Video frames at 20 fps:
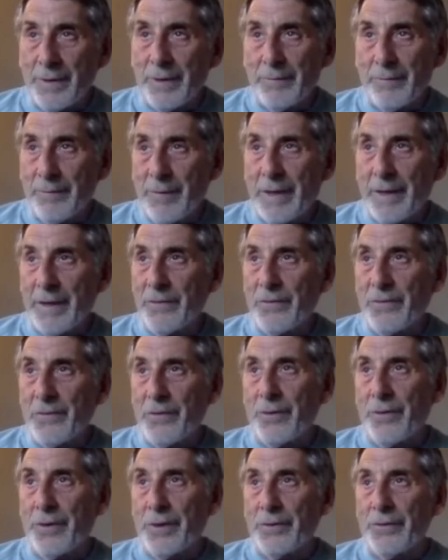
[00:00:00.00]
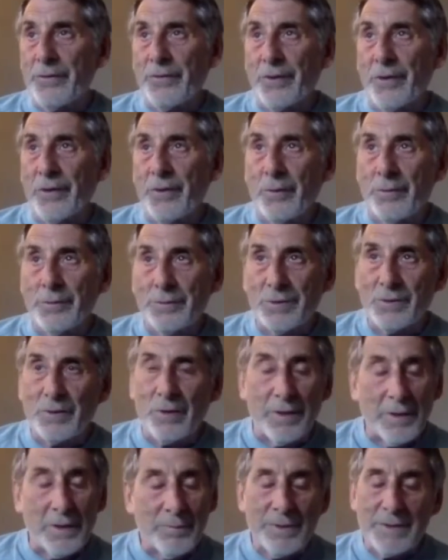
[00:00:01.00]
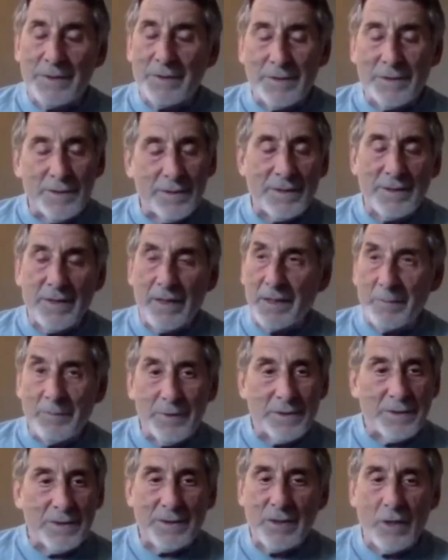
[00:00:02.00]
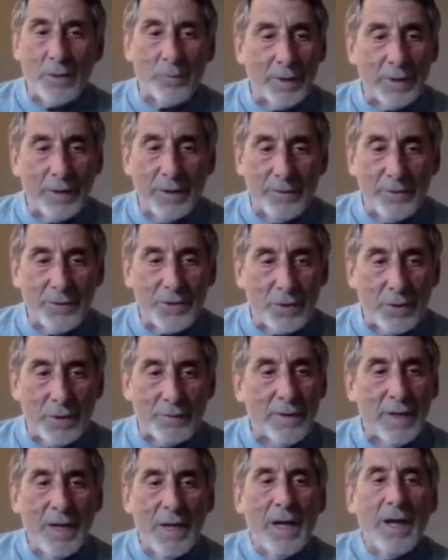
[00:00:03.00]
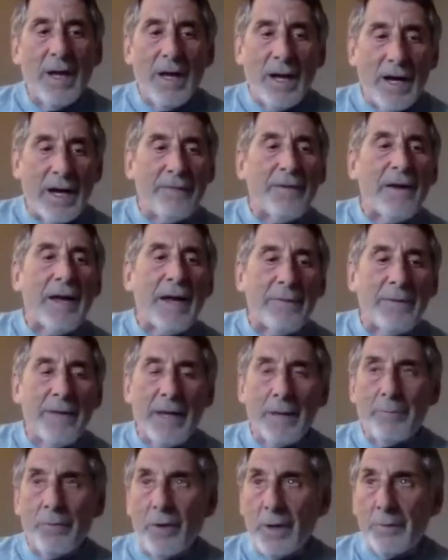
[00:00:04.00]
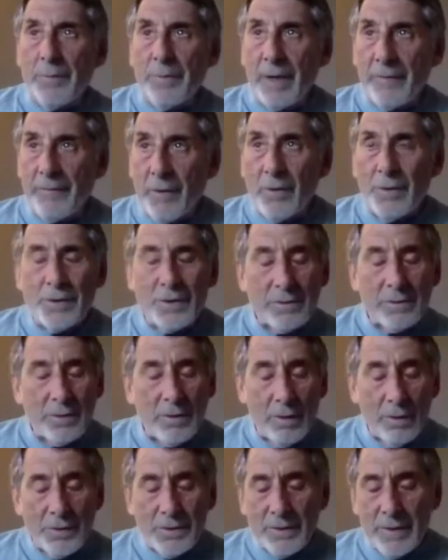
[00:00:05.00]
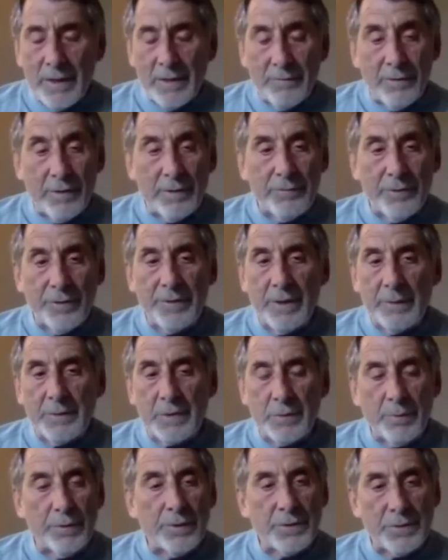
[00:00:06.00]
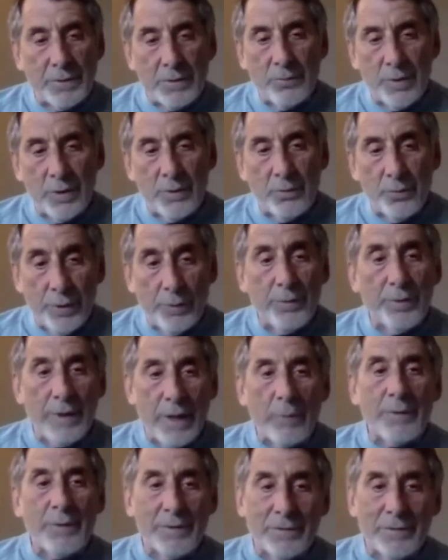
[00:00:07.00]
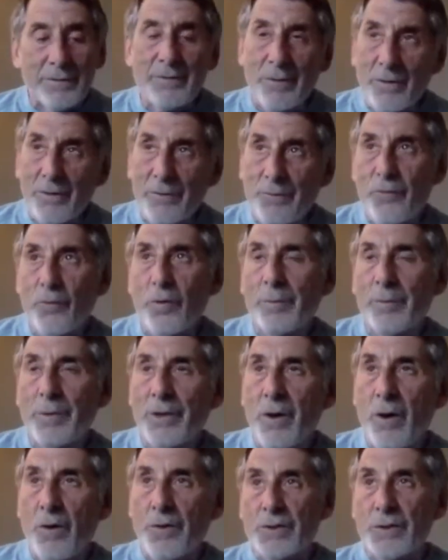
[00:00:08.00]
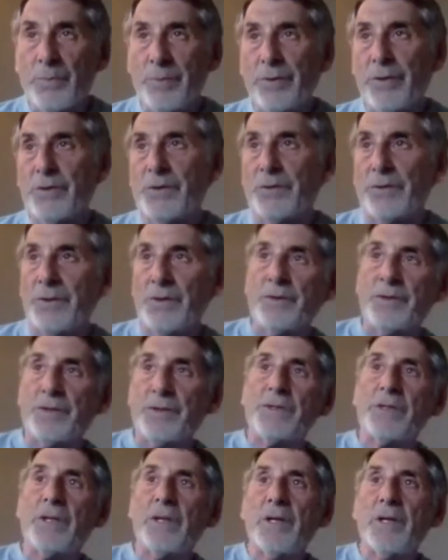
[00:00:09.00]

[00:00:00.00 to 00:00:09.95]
I guess 30 or so, starting businesses, selling business, helping others. So I've had that part, but I've also had a very, very deep spiritual, I would formally call a spiritual interest.